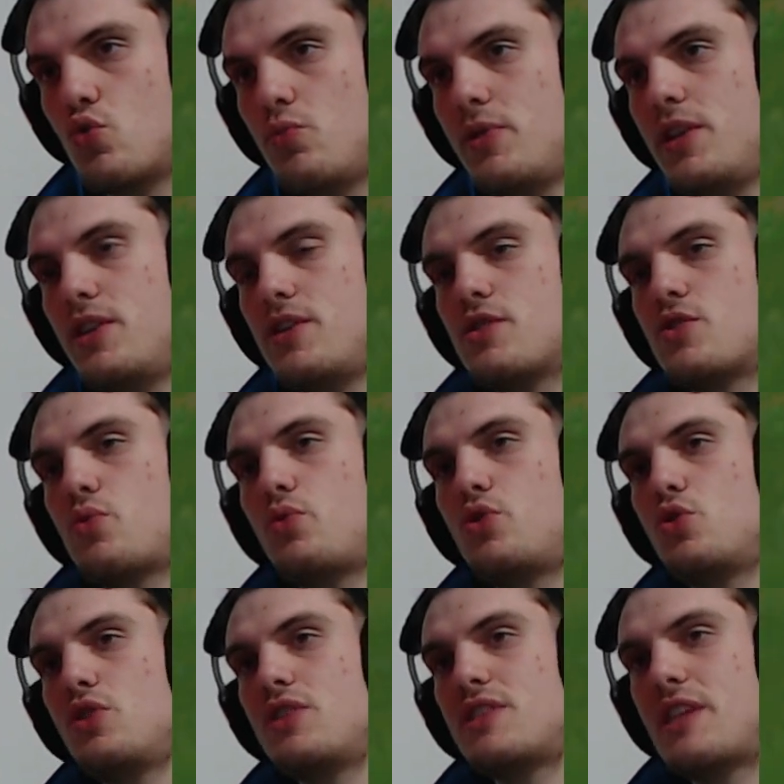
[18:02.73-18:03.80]
two minions so we
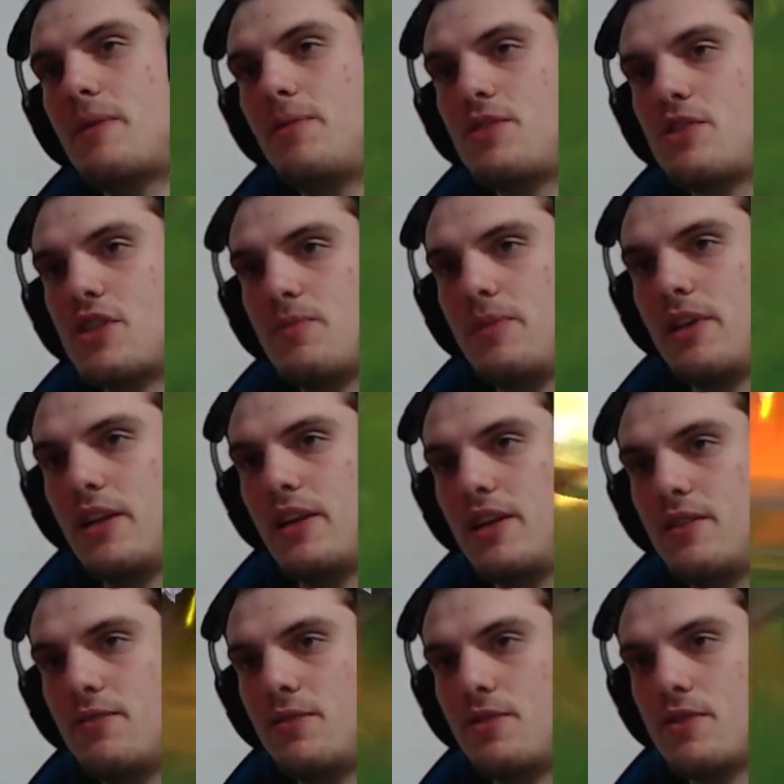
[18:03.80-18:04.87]
should establish that minion
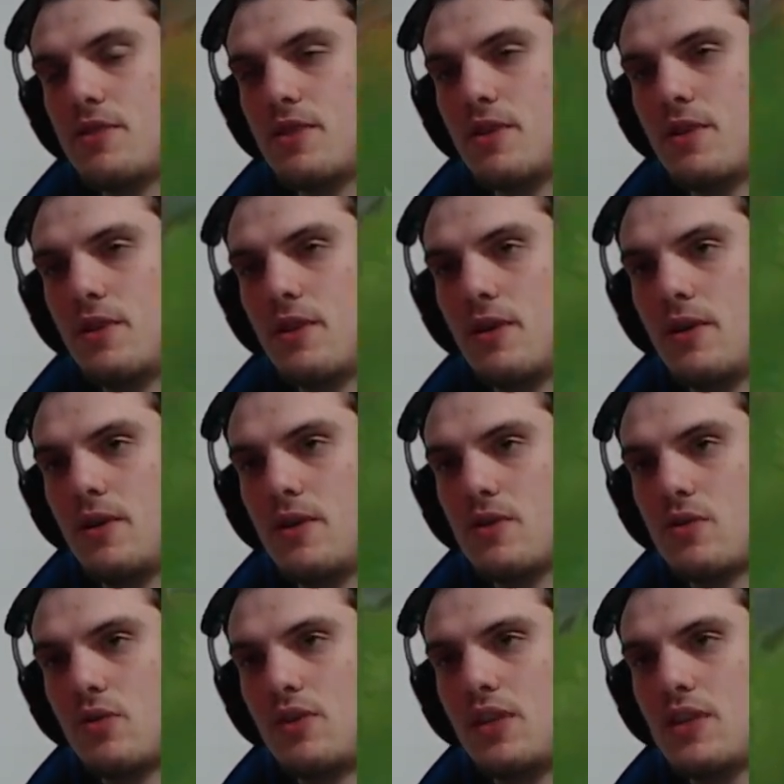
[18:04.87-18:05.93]
lead first
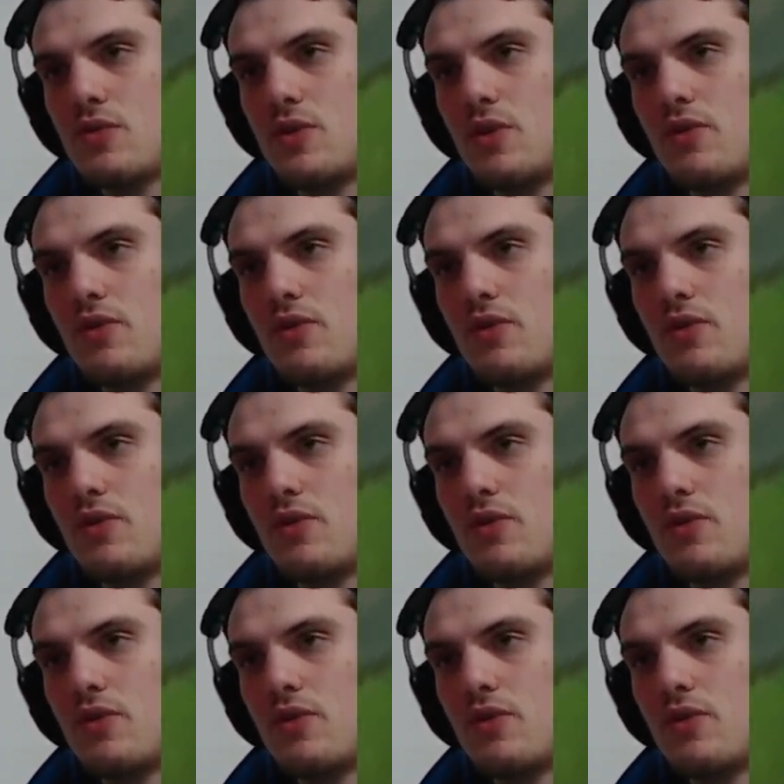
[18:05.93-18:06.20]
so this yeah.